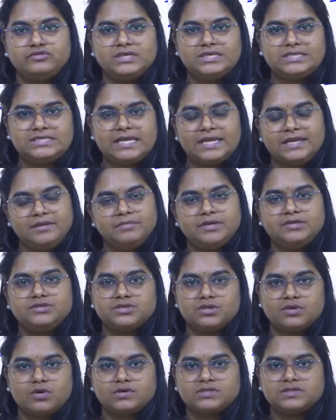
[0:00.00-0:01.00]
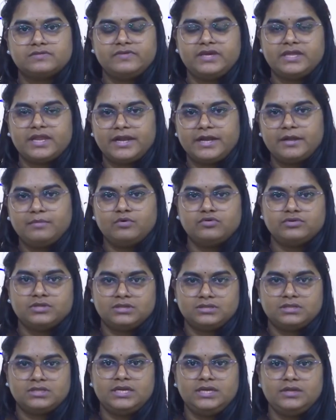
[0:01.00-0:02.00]
the sedimentary rocks. We read about the
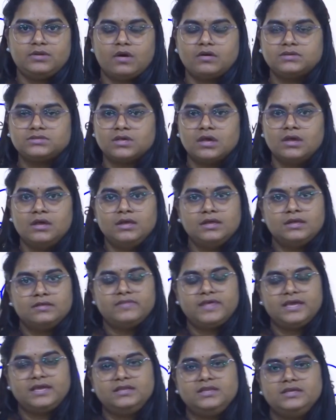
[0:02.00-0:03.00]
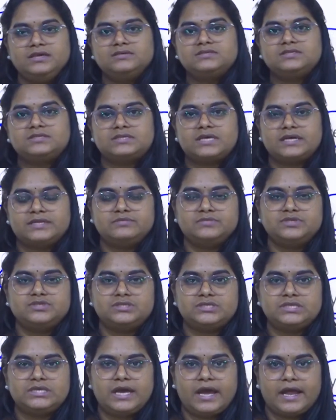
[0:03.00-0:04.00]
three rocks, the igneous,
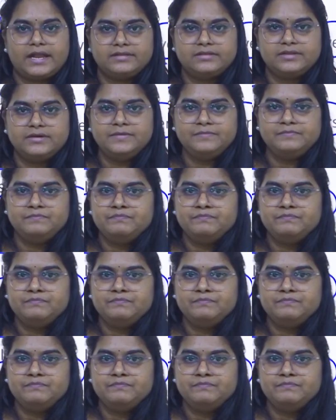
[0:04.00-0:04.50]
sedimentary, and the